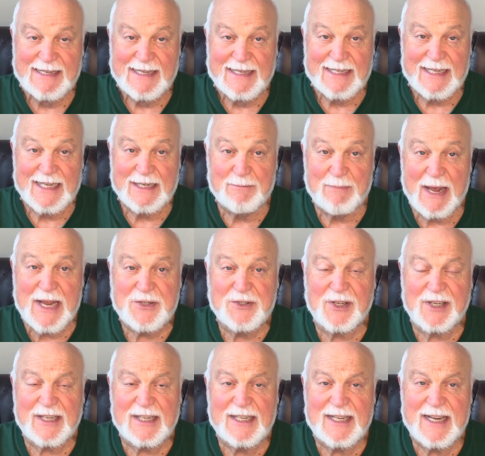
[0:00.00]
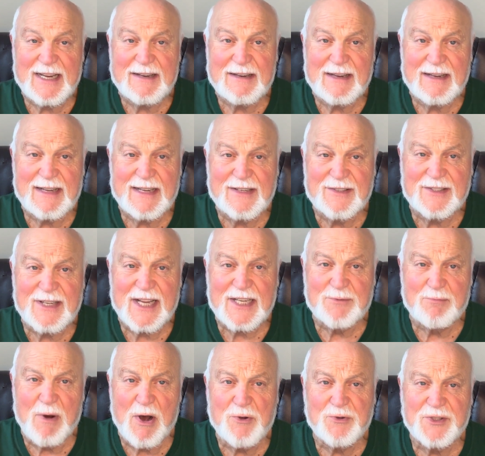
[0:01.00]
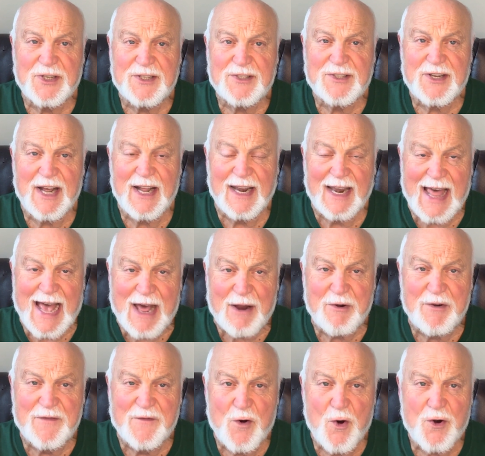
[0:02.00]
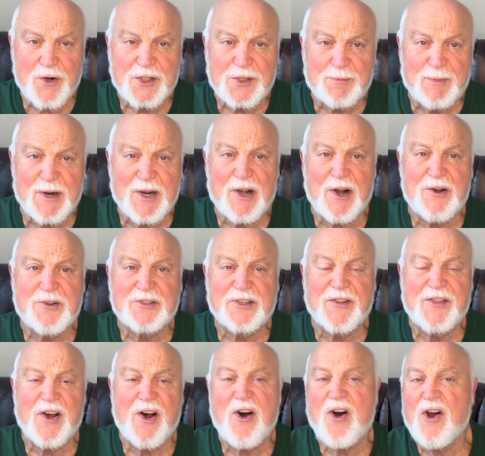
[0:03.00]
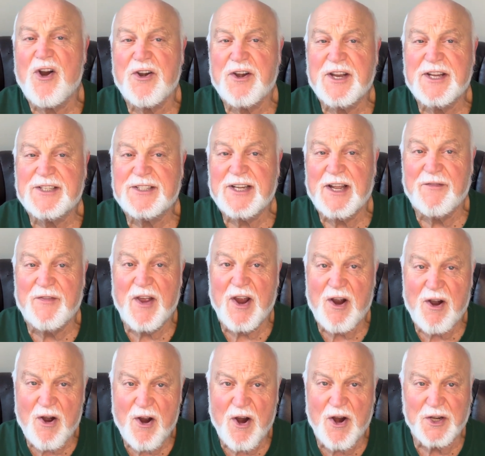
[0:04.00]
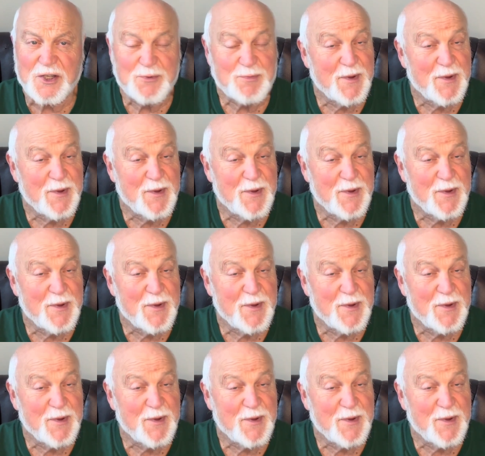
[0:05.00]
And basically, he says Moses allowed divorce because of the hardness of their hearts.